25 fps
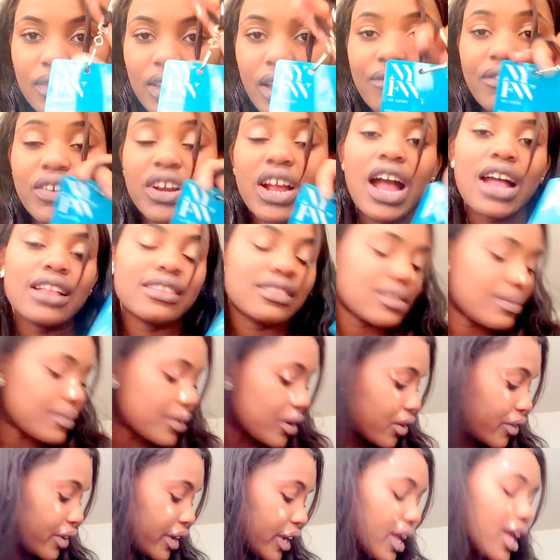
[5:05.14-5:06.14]
for
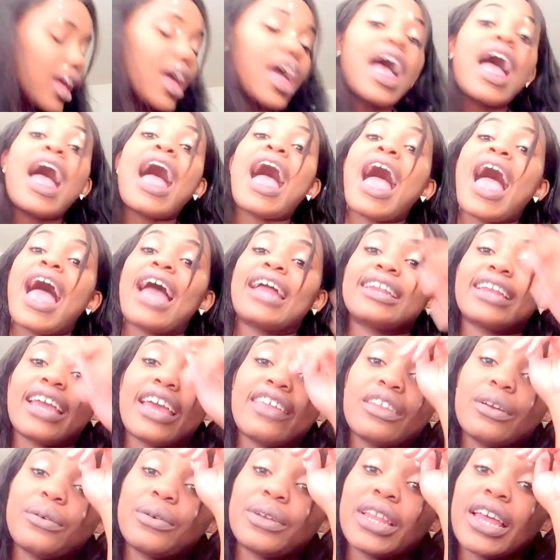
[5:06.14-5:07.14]
Concept Korea. And
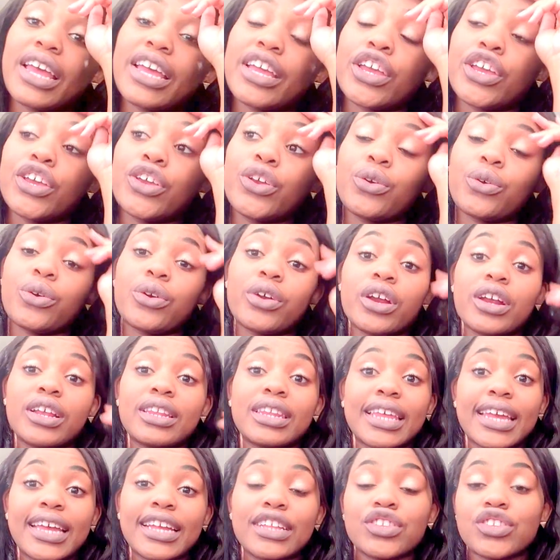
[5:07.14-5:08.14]
yeah, they were like, you're
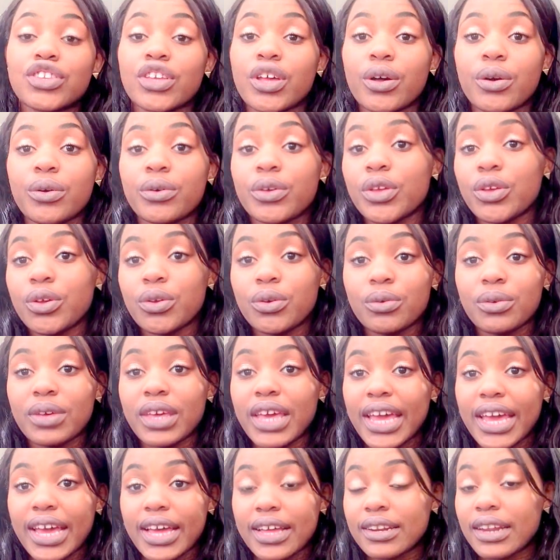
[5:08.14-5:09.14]
late, so you
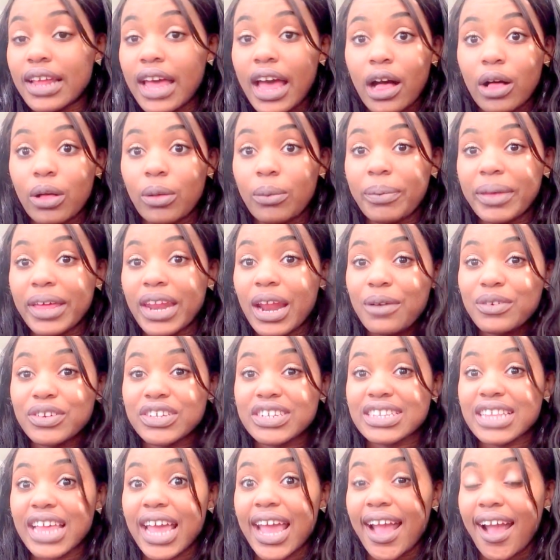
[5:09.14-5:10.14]
can't help. And I was
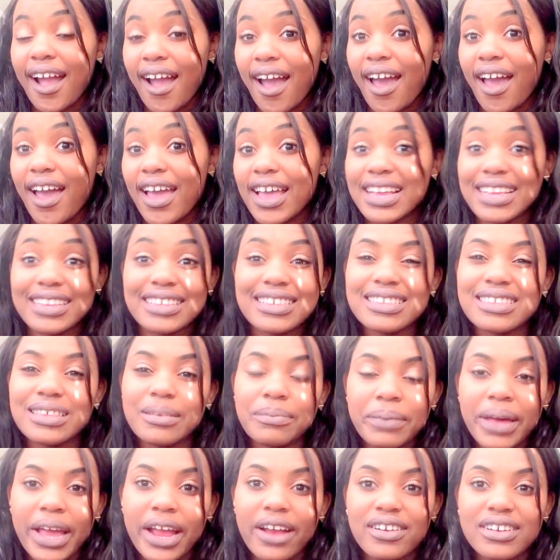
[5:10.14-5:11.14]
just like, because it's
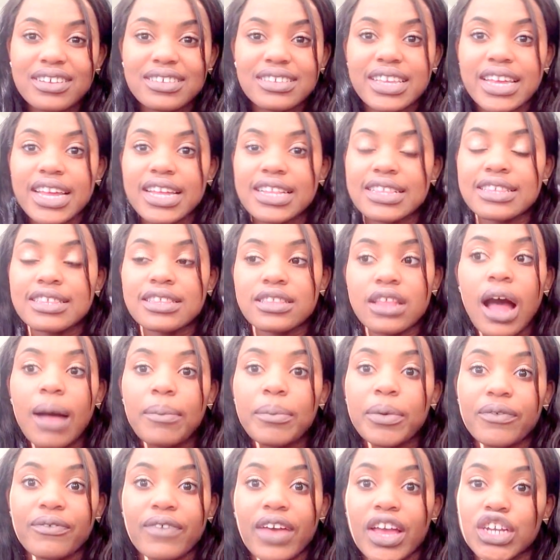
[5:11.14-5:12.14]
embarrassing. It's not
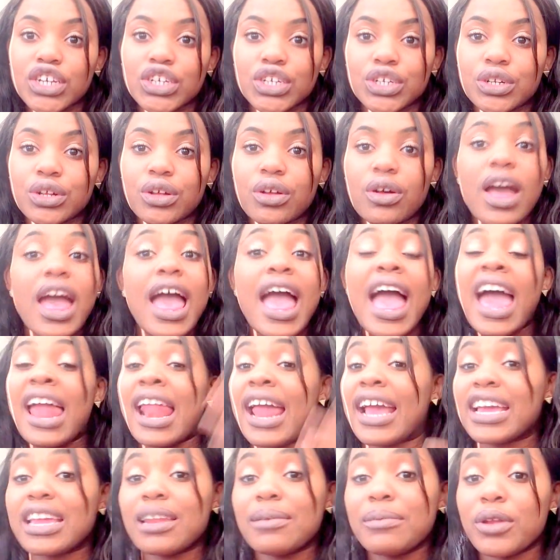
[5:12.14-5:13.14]
professional,
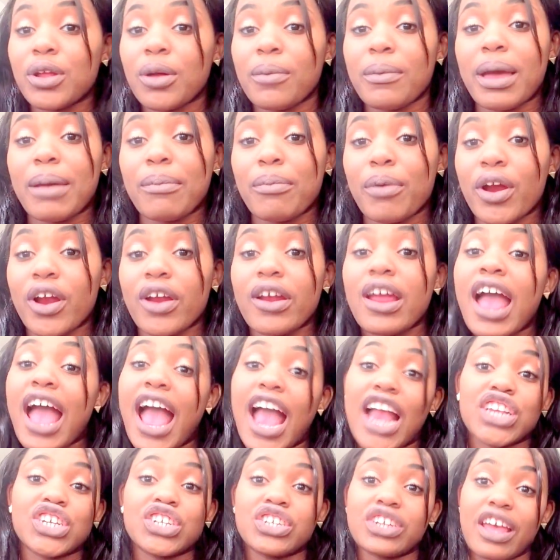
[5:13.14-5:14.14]
and I could have been on my part.
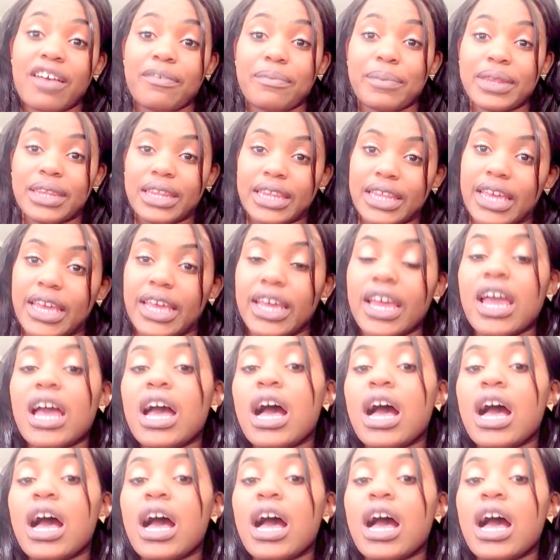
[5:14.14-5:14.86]
I shouldn't have been late.